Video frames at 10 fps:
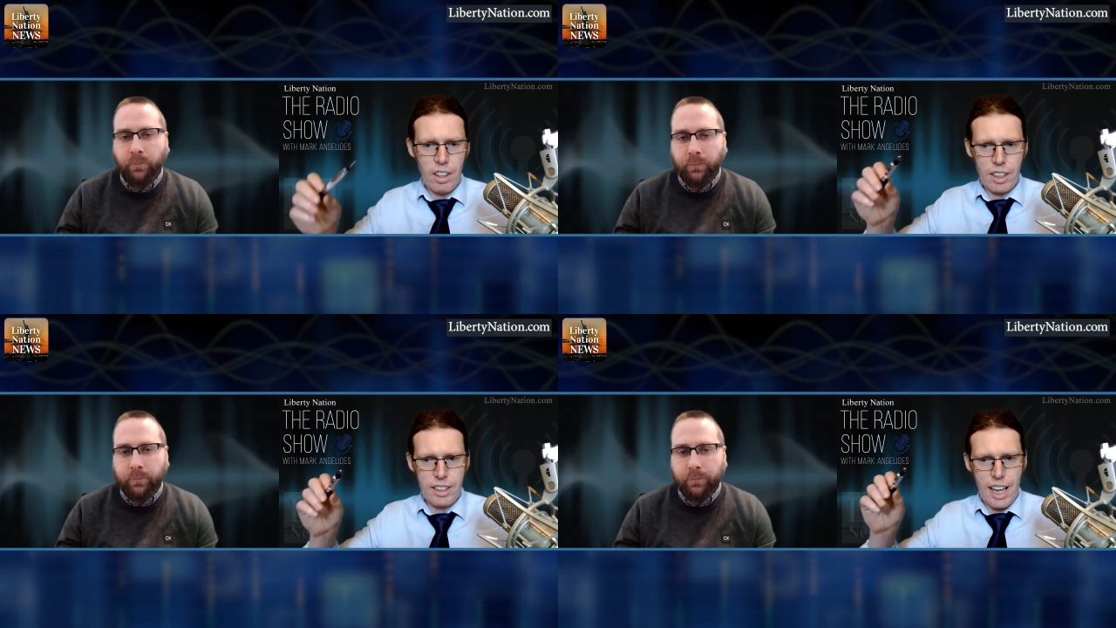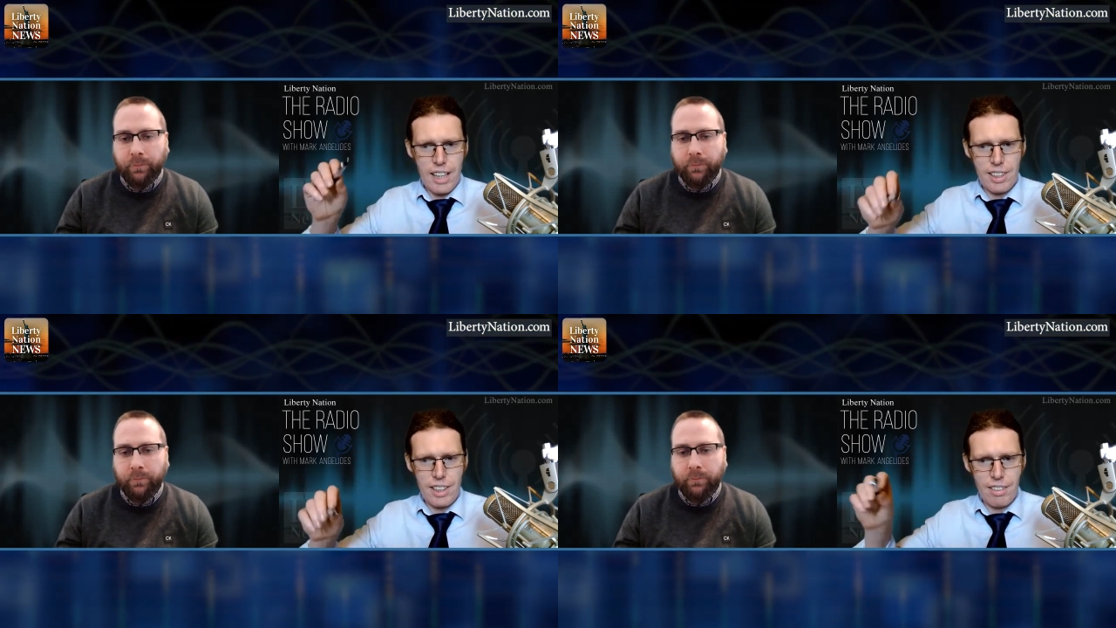Speaker 1: lot,
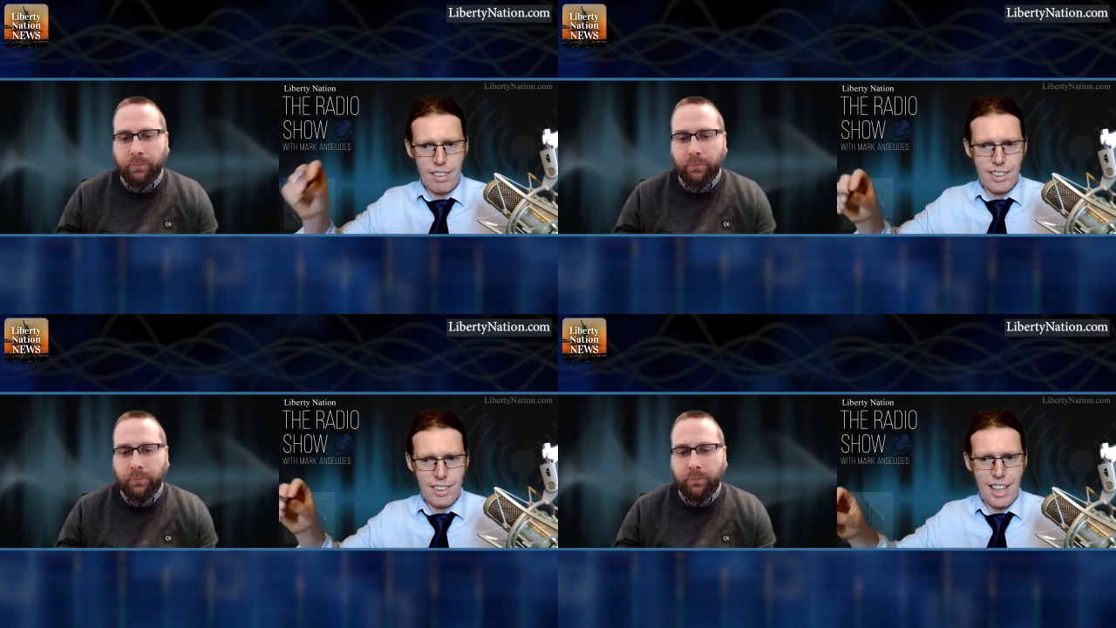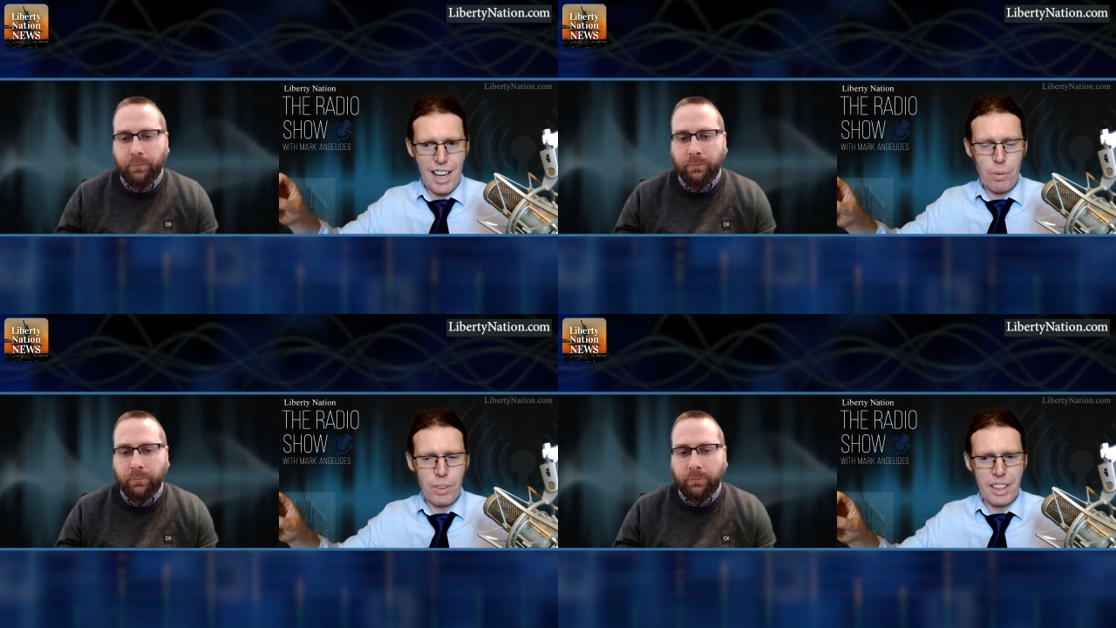as in there's a
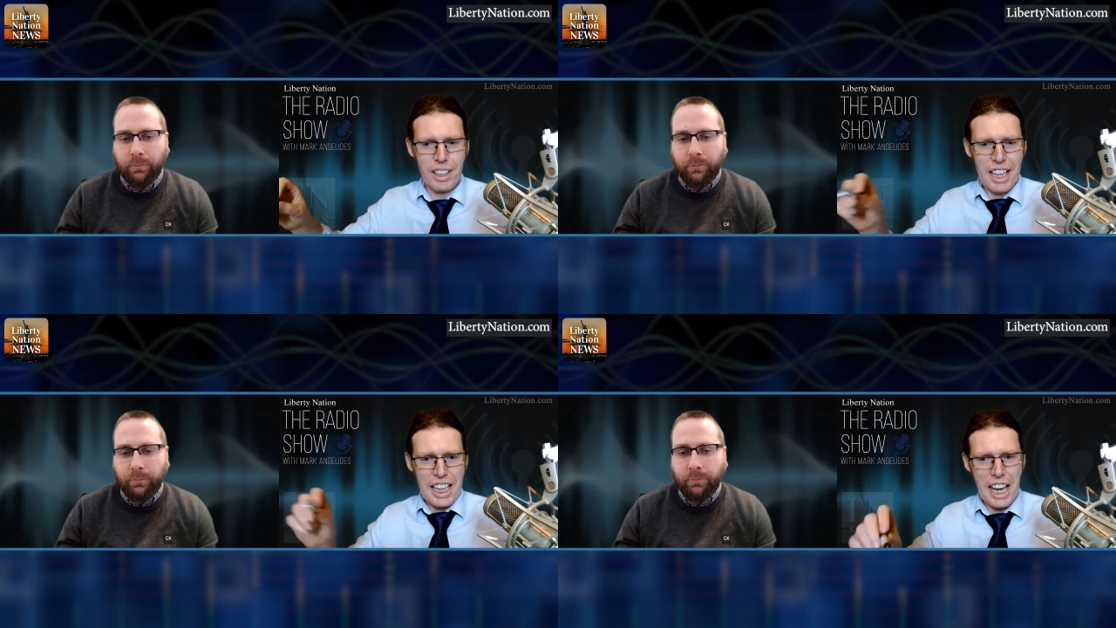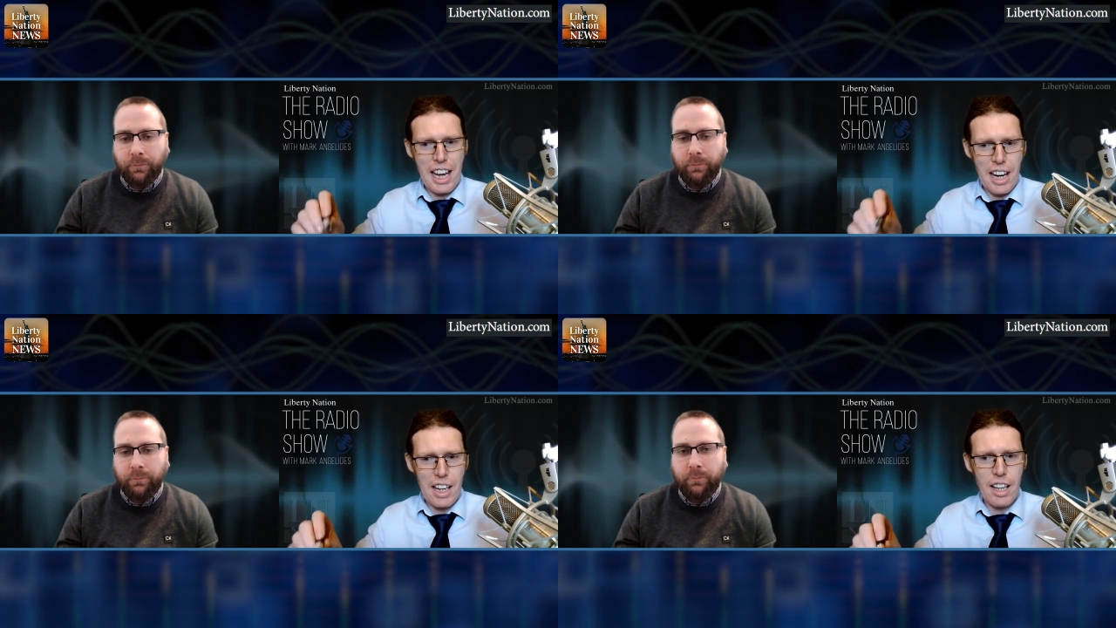downward thing
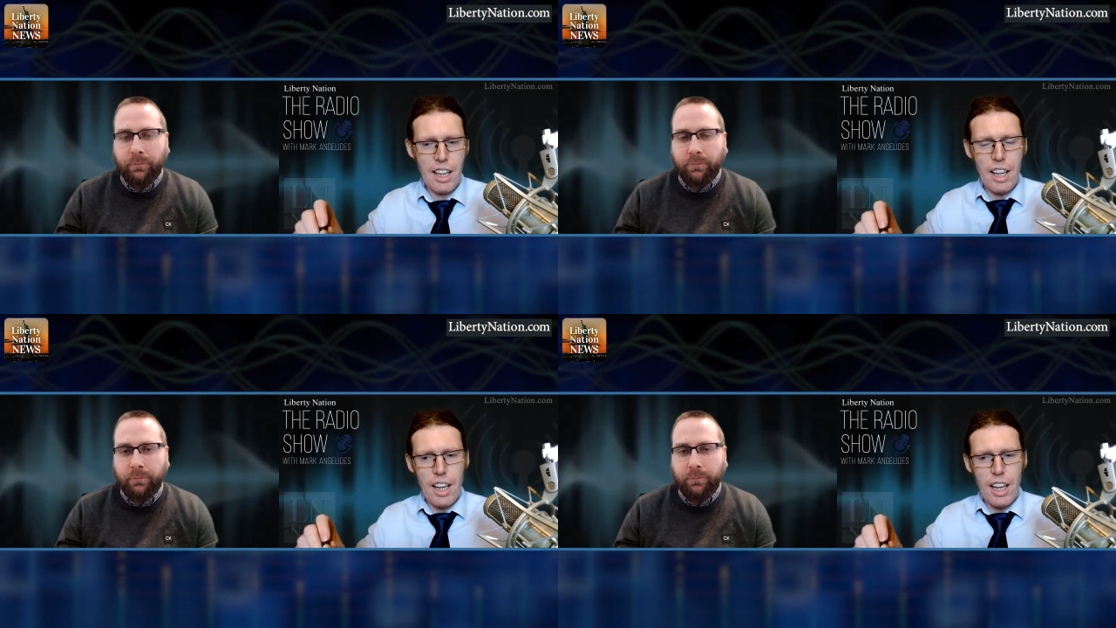again.